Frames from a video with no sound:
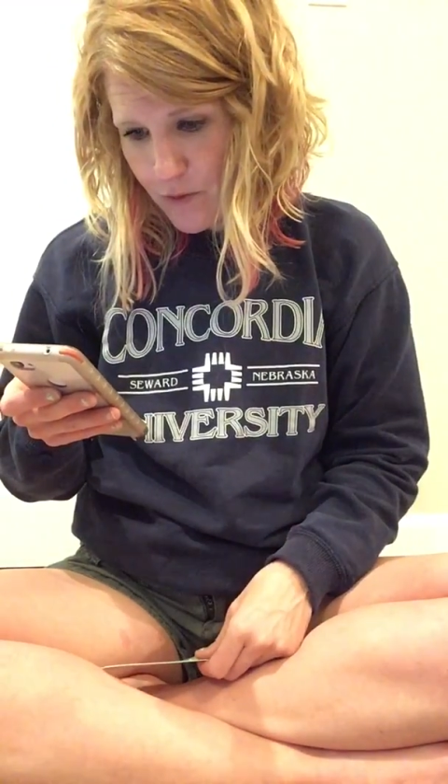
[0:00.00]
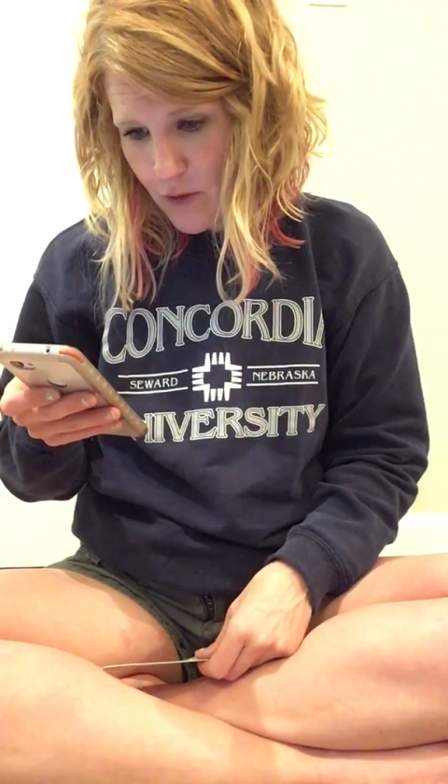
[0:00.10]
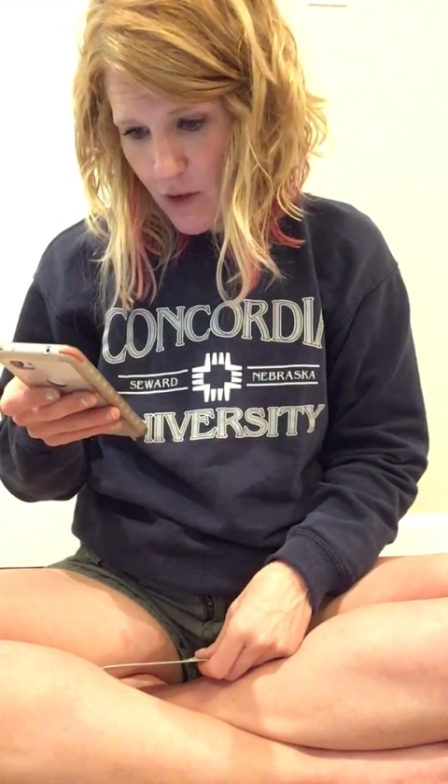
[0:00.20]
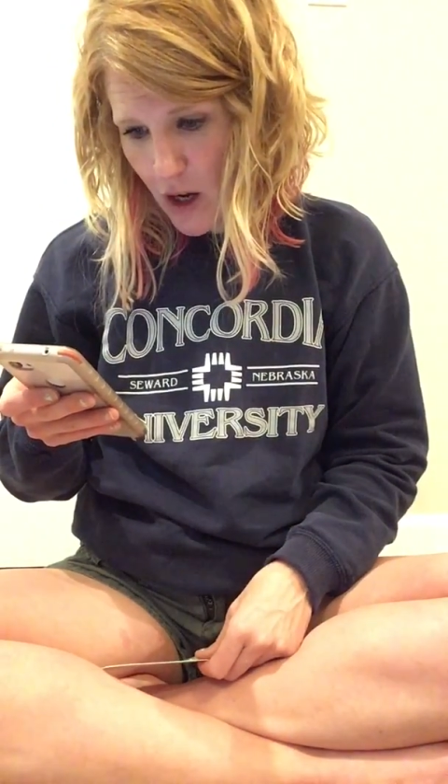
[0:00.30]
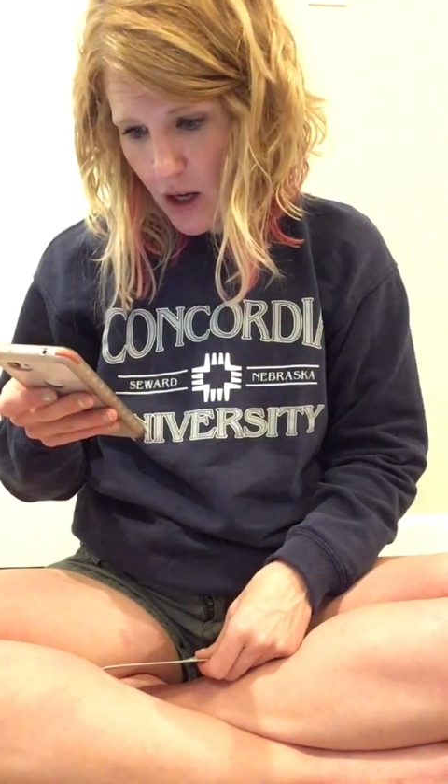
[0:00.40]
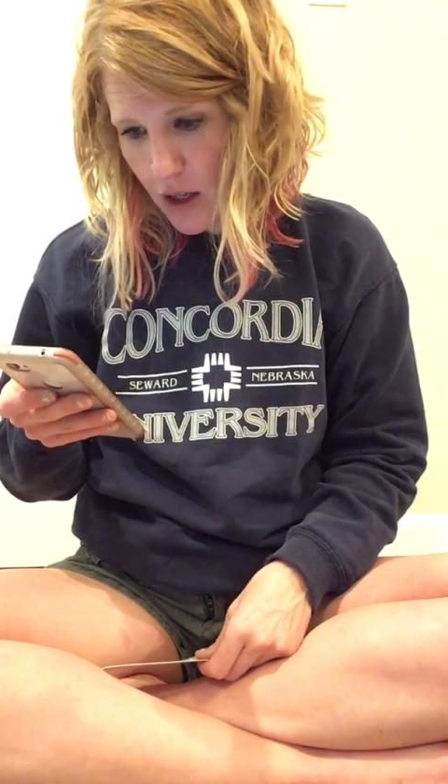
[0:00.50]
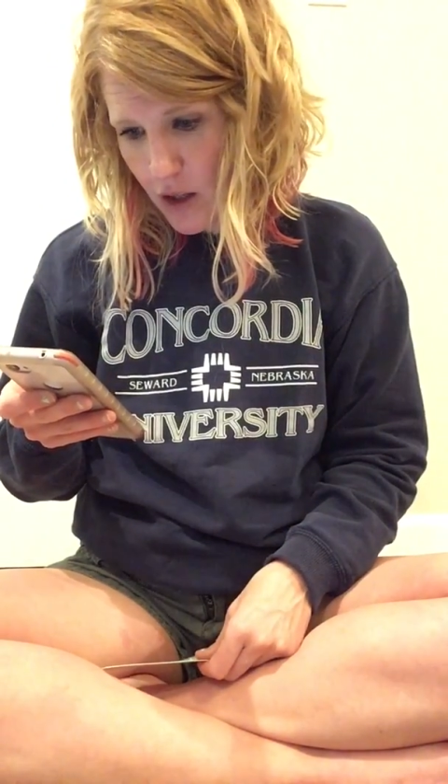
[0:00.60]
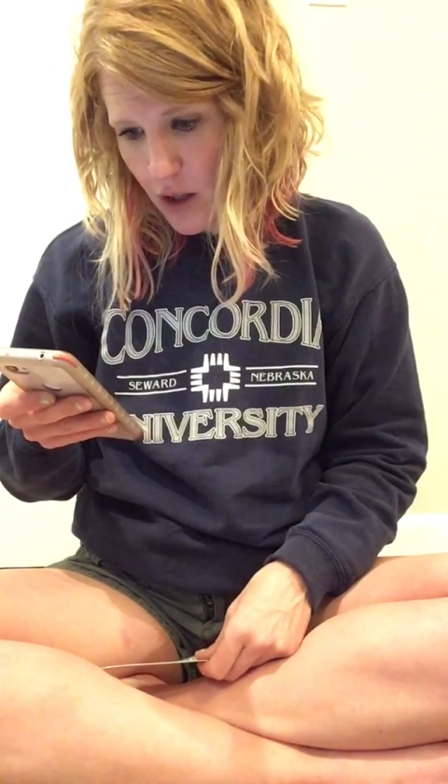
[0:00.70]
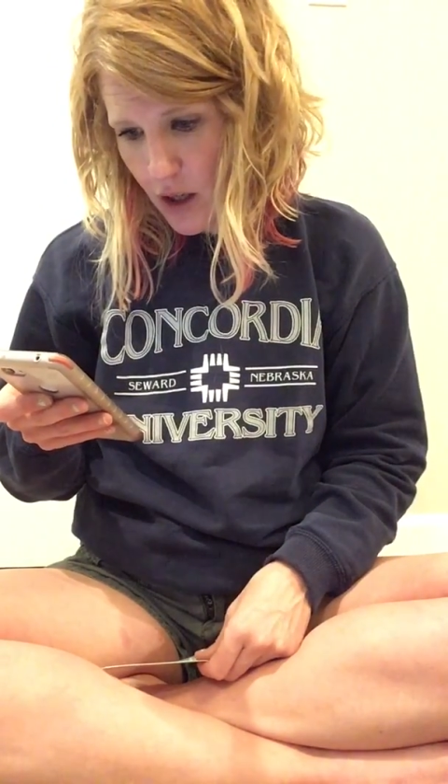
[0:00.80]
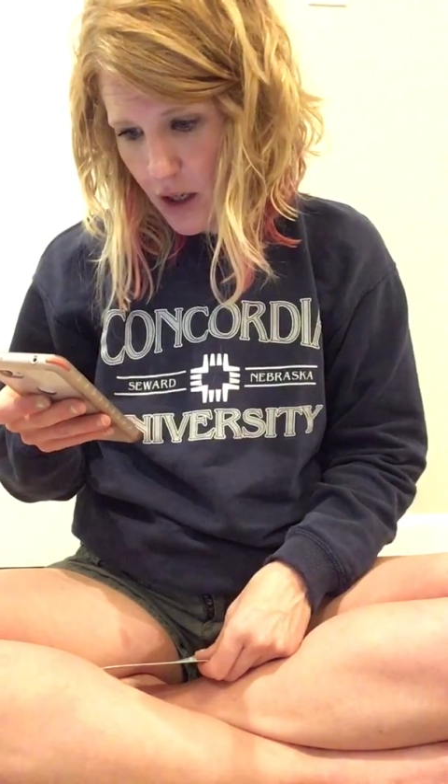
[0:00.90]
very
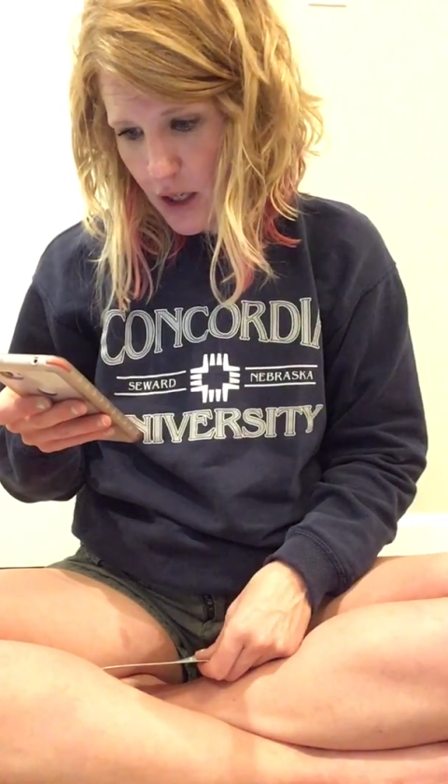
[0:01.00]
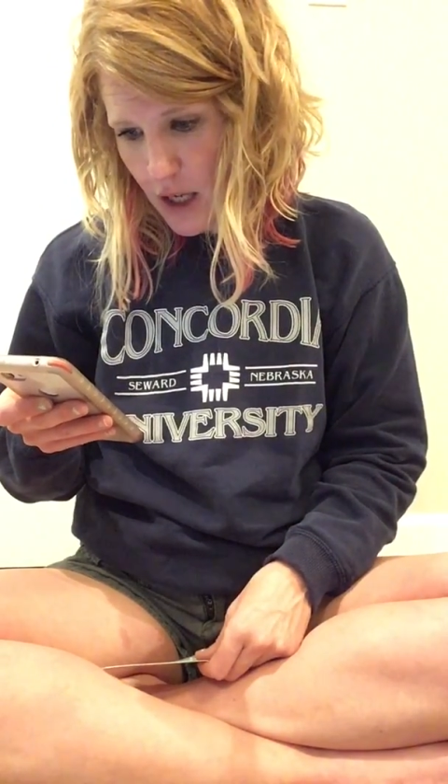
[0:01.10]
good.